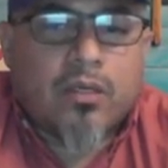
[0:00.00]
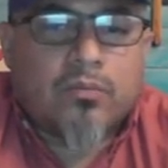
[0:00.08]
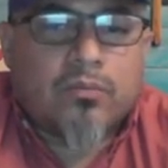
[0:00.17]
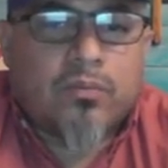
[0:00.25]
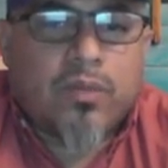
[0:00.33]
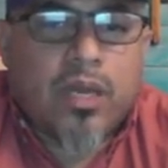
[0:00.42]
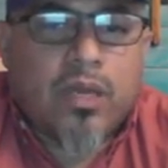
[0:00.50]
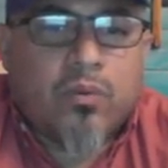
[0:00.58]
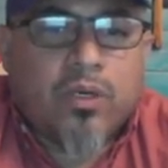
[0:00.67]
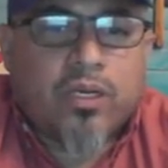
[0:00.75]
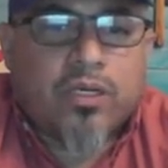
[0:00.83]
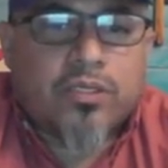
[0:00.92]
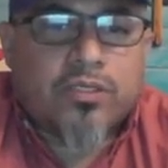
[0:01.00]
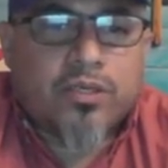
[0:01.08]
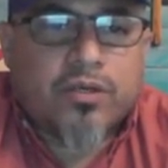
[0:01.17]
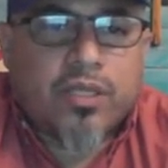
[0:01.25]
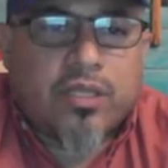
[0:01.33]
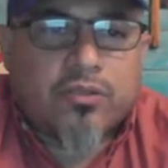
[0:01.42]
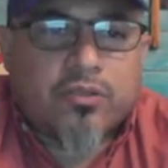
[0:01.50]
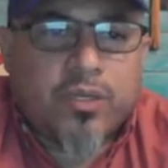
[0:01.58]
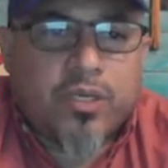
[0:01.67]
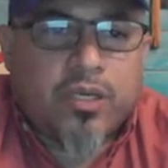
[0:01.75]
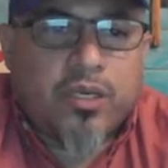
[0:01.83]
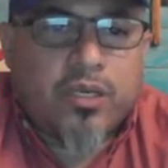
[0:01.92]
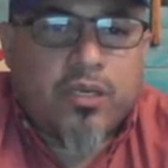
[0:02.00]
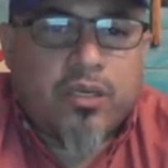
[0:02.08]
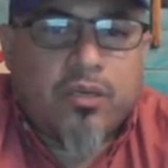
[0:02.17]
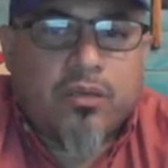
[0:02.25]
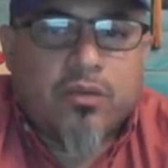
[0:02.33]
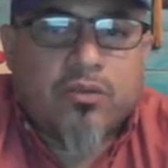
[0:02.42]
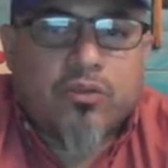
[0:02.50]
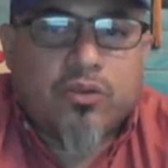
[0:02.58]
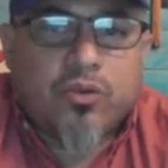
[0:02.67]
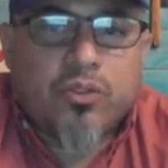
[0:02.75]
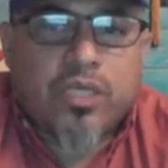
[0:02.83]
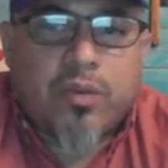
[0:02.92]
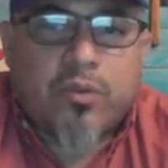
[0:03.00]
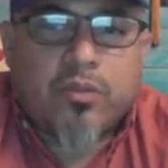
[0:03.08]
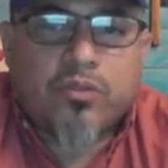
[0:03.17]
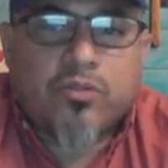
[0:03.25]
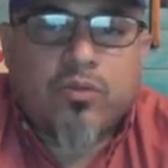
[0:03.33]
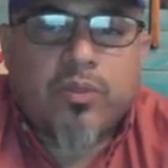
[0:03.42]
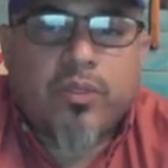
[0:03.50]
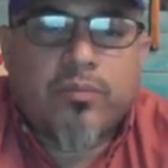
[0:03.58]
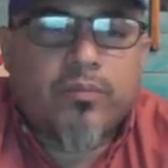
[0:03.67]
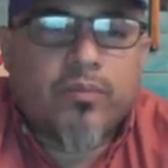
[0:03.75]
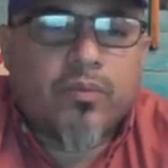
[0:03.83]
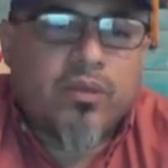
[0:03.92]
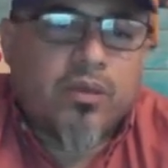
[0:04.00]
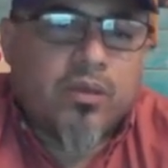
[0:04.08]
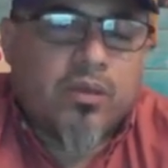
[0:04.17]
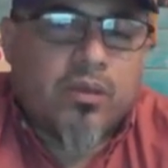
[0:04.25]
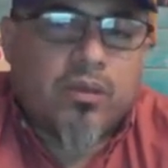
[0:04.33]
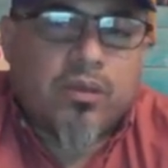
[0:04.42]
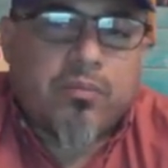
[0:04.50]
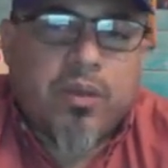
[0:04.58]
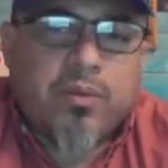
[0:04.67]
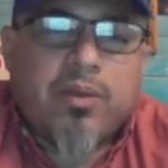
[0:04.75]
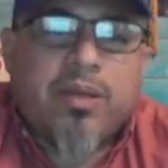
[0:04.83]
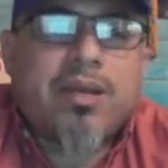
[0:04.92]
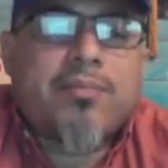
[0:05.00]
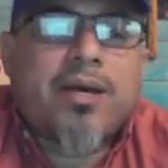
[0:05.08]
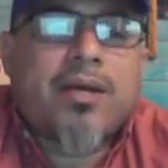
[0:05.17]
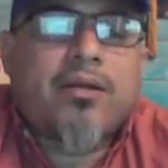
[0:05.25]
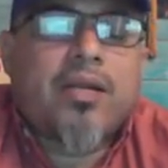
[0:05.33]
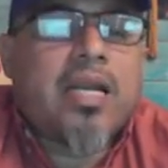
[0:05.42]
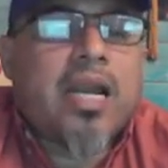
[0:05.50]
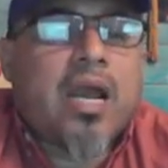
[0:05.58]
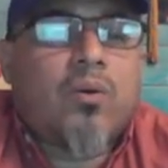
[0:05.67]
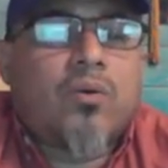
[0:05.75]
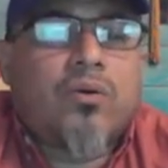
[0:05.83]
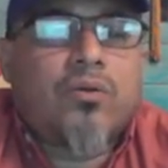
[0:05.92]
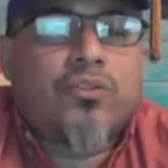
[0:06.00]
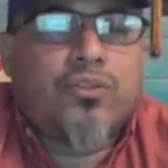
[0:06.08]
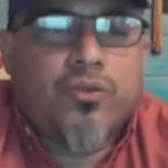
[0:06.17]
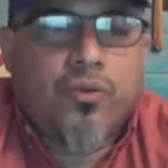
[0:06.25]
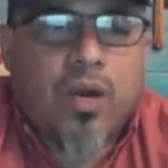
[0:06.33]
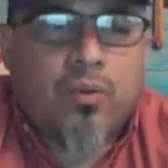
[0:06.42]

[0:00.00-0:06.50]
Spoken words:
I wouldn't consider this to be too time consuming. It may be in about an hour,